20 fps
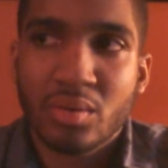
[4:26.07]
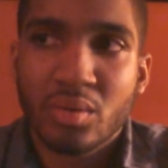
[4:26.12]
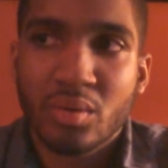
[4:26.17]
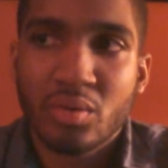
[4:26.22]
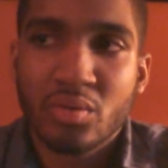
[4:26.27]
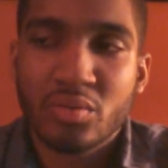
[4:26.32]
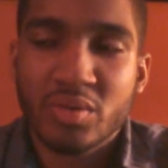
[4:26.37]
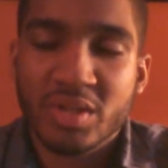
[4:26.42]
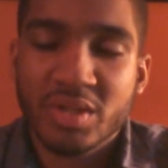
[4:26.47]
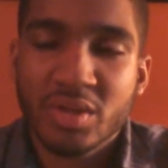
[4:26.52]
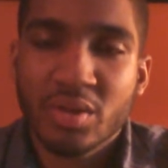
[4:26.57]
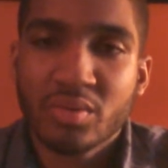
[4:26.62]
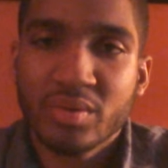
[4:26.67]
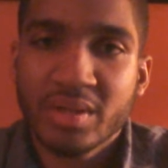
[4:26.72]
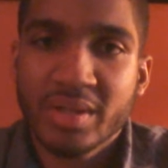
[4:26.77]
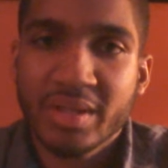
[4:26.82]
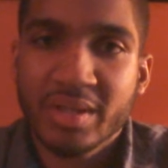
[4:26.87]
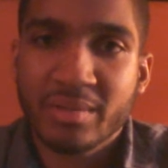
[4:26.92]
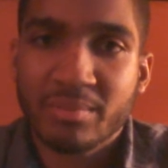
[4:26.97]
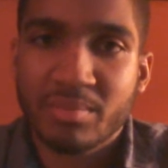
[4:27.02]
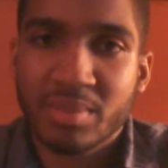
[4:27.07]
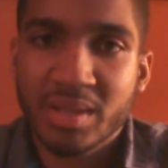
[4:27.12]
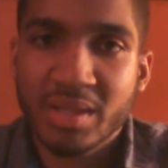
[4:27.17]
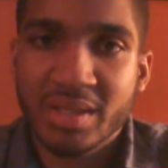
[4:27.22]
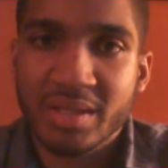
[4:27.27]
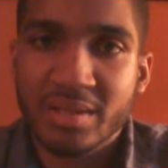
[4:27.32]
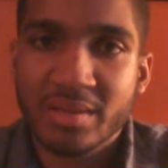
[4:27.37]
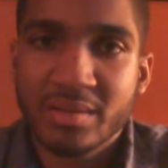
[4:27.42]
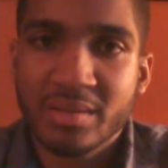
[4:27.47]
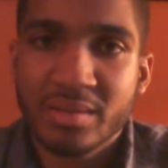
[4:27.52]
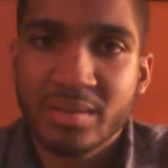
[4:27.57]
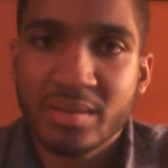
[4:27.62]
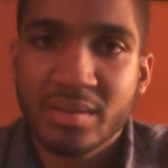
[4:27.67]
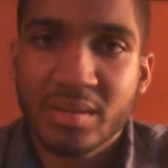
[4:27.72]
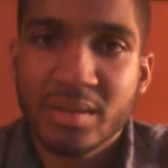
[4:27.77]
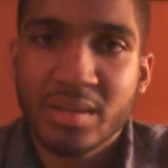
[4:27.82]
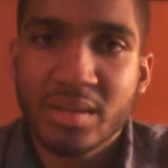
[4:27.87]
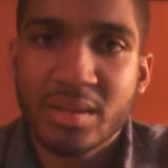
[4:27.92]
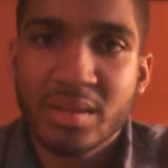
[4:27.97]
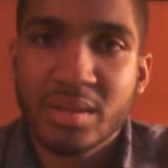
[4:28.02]
who is totally complete,
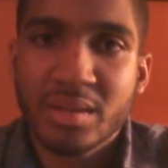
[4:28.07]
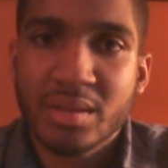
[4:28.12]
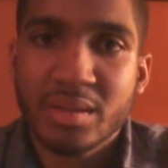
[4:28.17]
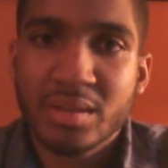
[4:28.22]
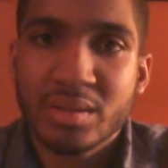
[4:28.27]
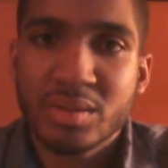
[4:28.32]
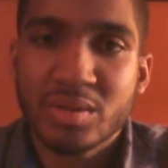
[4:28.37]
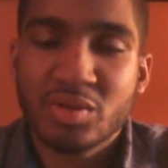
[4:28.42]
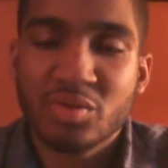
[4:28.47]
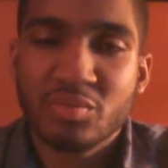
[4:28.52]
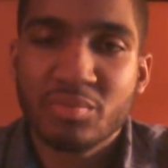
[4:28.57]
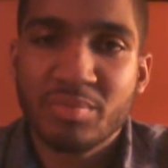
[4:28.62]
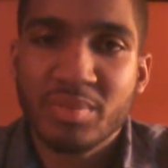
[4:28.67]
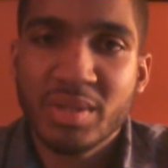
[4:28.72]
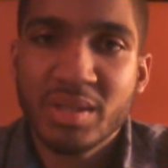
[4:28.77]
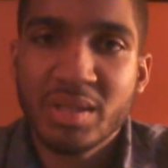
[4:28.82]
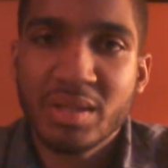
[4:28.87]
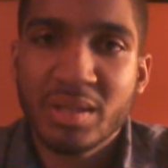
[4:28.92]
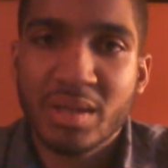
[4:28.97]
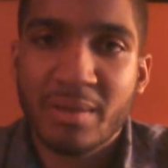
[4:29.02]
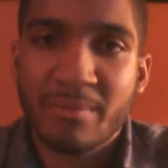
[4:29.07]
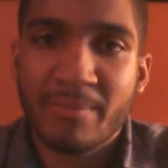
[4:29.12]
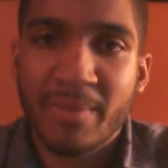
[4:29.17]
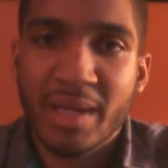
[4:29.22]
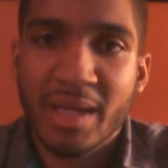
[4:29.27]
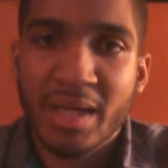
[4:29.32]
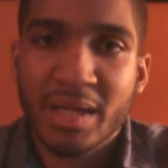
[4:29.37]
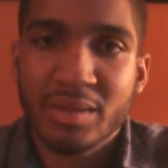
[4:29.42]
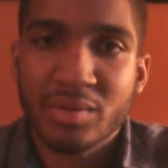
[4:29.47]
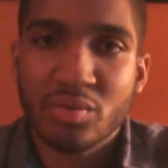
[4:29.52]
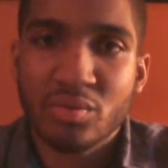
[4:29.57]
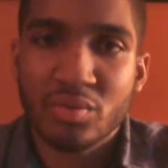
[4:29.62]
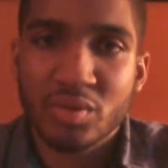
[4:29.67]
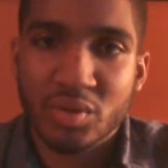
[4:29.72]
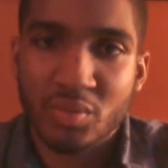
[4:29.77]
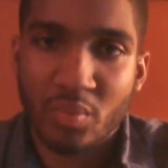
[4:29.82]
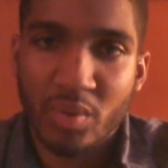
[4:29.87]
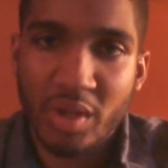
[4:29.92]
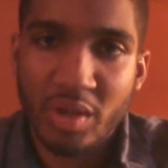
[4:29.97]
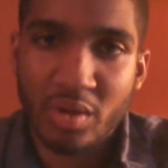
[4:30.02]
to be a man who
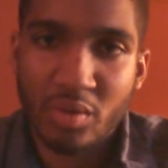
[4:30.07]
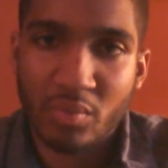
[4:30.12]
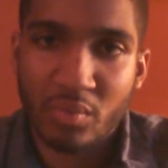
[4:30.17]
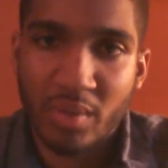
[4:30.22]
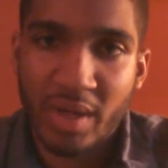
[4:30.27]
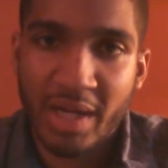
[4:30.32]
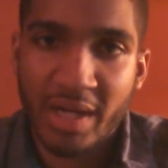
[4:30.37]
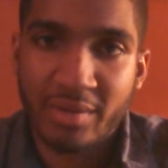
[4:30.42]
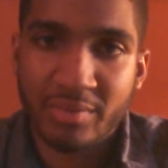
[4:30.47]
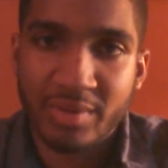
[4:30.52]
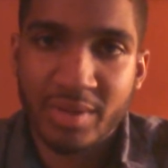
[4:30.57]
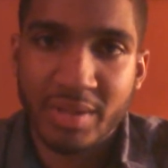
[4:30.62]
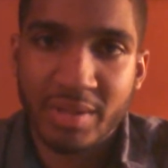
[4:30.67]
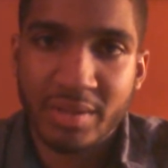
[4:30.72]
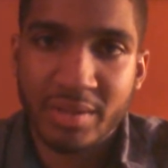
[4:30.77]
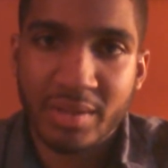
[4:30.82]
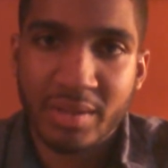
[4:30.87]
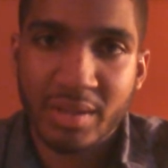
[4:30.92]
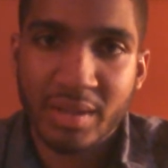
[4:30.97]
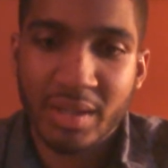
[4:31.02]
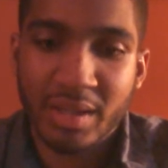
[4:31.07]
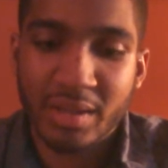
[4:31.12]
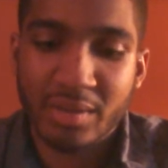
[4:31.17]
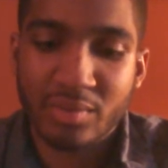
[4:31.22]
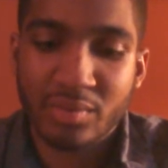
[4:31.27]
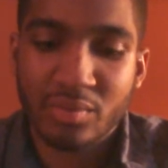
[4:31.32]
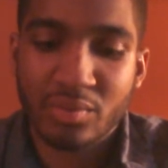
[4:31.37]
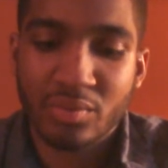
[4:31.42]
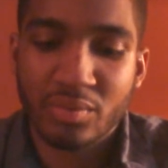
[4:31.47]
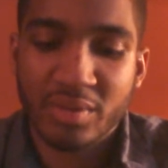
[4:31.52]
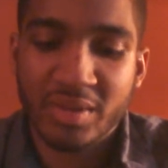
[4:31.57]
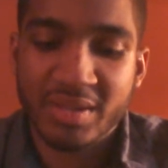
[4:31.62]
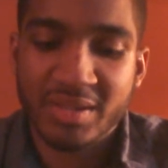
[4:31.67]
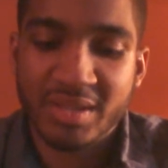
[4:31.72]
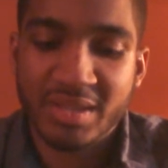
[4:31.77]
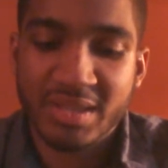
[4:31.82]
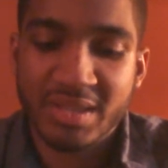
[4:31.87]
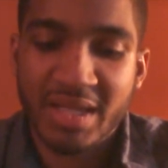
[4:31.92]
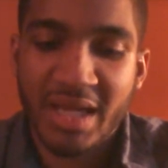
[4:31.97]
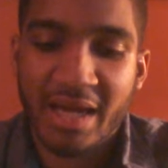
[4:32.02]
is well-rounded and who is
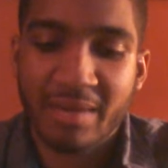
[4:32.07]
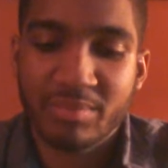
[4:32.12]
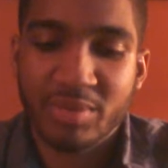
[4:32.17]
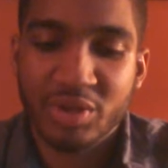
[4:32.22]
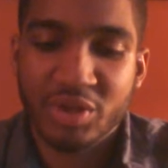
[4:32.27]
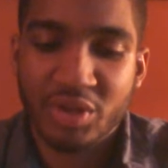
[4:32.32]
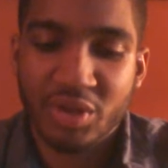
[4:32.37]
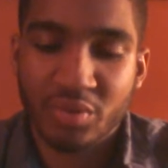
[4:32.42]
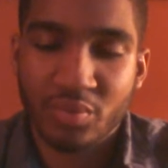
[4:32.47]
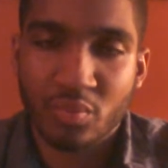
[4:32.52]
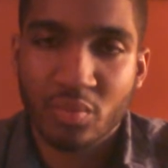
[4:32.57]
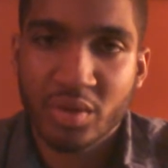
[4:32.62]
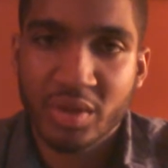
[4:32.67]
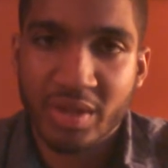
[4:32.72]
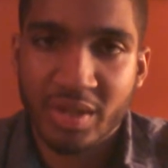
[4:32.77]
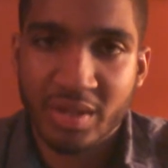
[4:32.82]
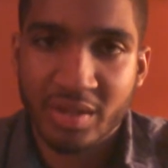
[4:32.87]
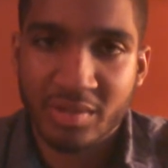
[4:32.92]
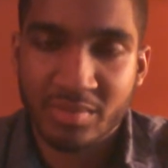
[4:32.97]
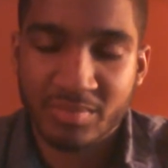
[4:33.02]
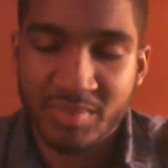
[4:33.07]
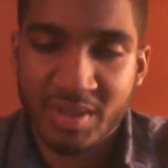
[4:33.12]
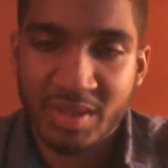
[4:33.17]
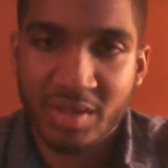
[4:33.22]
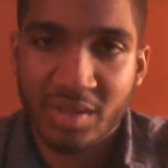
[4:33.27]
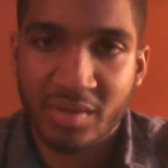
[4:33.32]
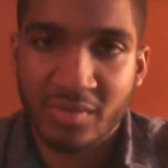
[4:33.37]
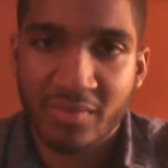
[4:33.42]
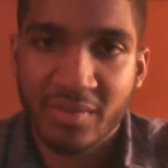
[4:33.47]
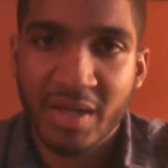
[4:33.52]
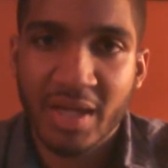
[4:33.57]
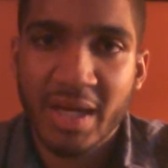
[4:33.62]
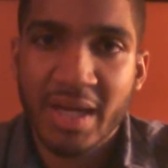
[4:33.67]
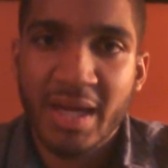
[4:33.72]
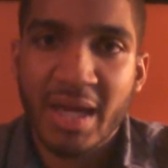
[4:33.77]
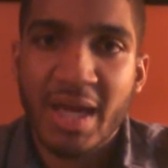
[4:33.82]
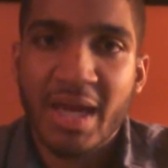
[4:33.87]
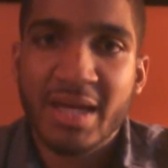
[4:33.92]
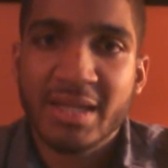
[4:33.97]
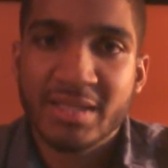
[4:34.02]
established and rooted in himself,
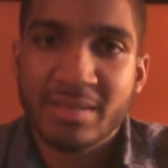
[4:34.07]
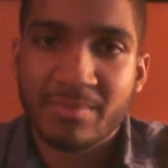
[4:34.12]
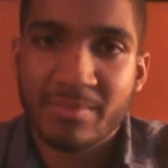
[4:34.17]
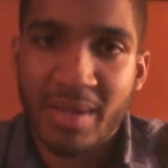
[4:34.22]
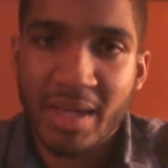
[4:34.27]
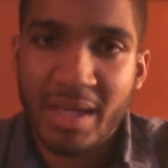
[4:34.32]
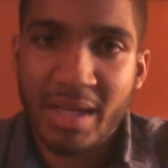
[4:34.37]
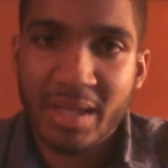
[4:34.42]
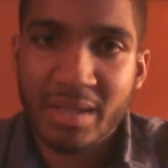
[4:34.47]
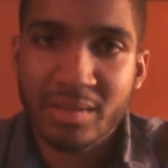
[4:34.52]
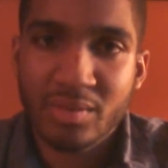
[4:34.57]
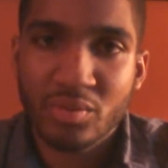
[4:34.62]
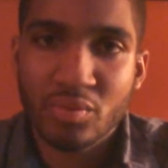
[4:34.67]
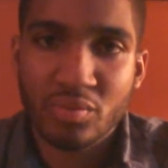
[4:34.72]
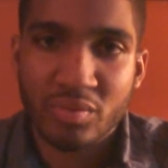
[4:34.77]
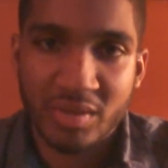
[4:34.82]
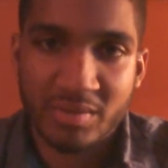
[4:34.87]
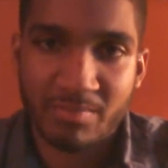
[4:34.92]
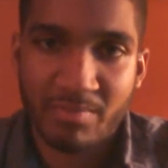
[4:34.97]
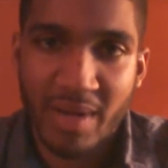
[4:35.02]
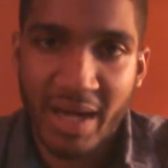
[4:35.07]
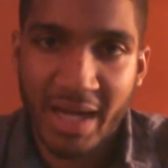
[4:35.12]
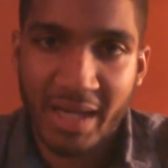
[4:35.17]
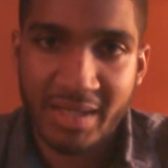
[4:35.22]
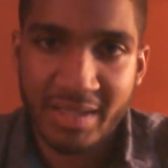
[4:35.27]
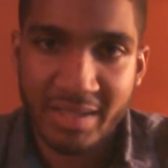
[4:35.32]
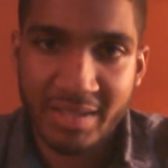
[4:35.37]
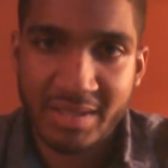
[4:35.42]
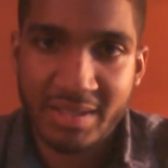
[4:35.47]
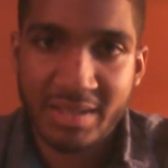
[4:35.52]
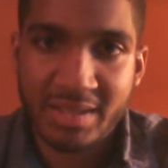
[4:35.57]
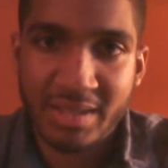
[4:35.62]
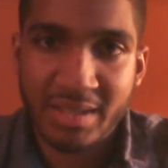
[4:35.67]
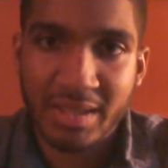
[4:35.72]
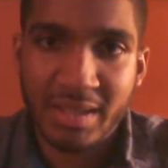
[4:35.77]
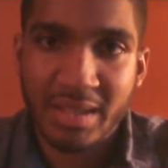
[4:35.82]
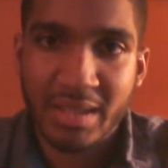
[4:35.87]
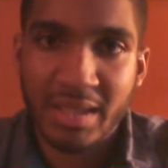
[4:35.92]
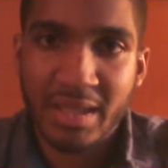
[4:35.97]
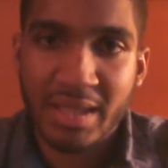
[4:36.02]
is a man who is balanced.
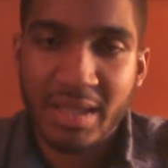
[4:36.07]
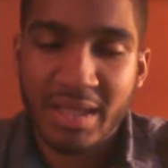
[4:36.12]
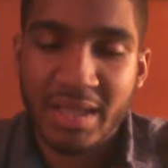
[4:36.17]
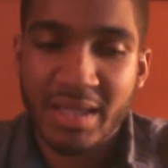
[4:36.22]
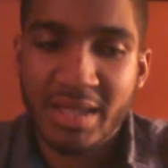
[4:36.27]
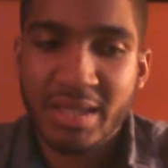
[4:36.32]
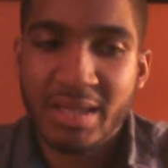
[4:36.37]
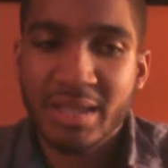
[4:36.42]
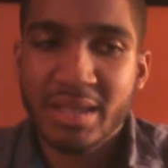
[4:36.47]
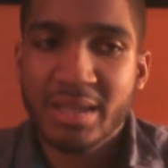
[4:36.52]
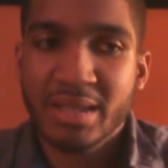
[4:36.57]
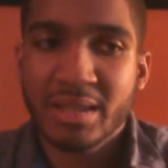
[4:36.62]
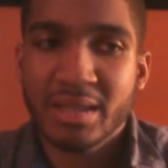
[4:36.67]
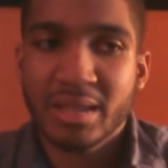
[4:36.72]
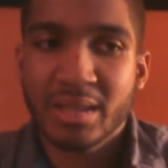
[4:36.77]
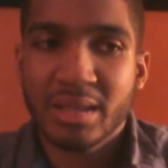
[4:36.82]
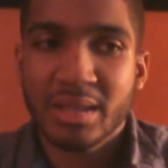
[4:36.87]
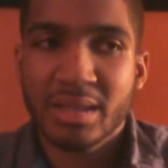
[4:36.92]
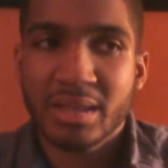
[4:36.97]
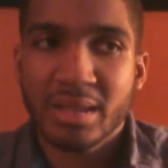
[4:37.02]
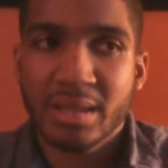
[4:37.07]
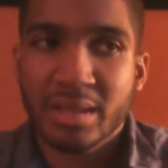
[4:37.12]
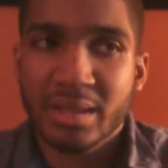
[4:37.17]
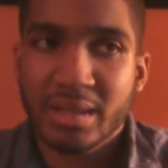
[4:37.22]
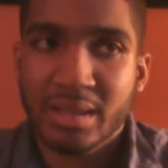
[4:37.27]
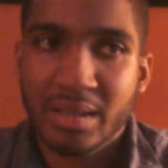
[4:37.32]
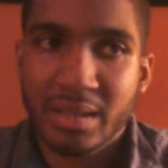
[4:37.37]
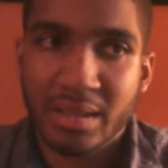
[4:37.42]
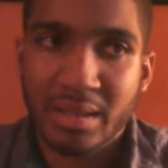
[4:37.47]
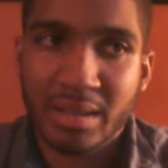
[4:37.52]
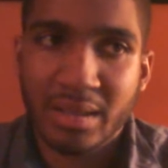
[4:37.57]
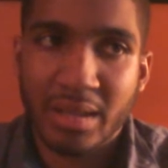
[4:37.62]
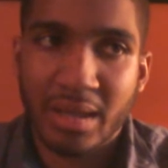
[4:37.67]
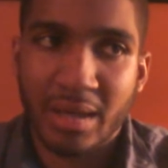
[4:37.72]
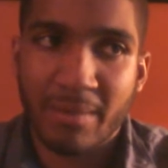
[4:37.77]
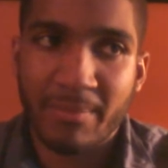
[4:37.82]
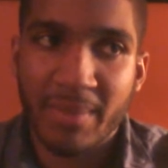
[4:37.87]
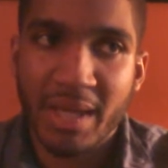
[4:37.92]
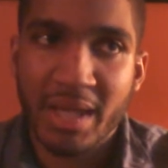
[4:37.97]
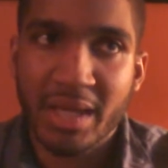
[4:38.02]
A
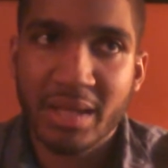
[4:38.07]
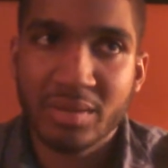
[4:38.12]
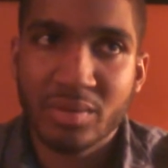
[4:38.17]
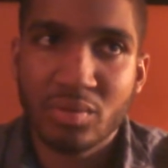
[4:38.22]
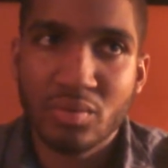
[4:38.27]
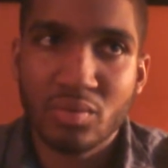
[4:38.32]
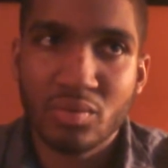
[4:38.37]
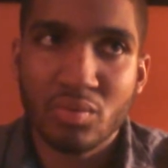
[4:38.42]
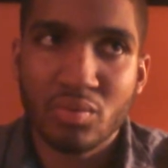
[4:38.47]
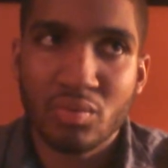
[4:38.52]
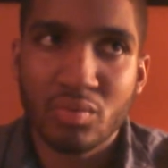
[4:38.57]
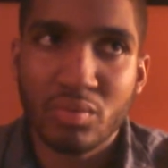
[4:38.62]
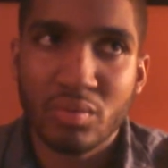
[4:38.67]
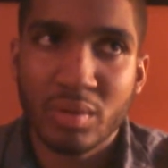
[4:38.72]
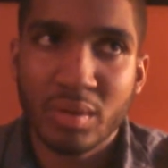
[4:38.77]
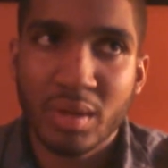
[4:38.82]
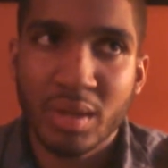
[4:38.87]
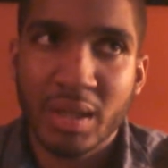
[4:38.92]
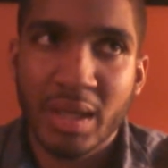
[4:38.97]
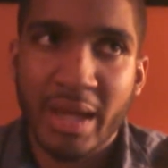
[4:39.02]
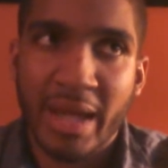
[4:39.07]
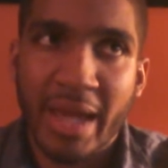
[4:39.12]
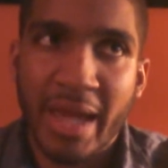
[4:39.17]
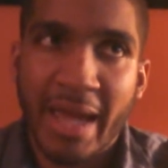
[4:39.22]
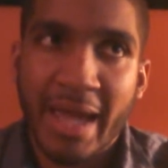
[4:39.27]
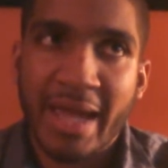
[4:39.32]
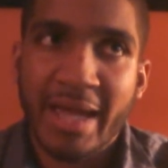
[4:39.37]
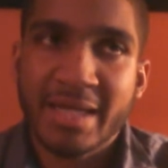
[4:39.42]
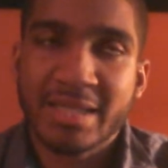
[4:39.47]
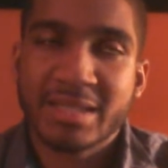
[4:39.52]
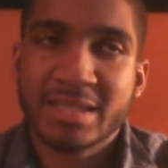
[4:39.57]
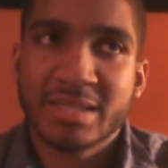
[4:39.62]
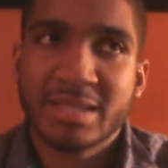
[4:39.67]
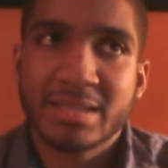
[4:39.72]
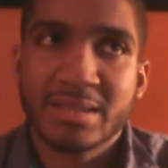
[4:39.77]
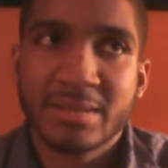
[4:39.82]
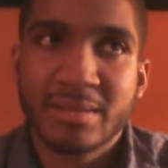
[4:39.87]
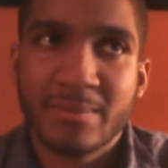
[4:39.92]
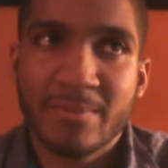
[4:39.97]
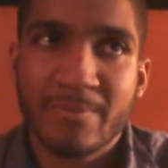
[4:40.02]
man who
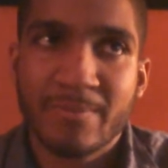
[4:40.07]
has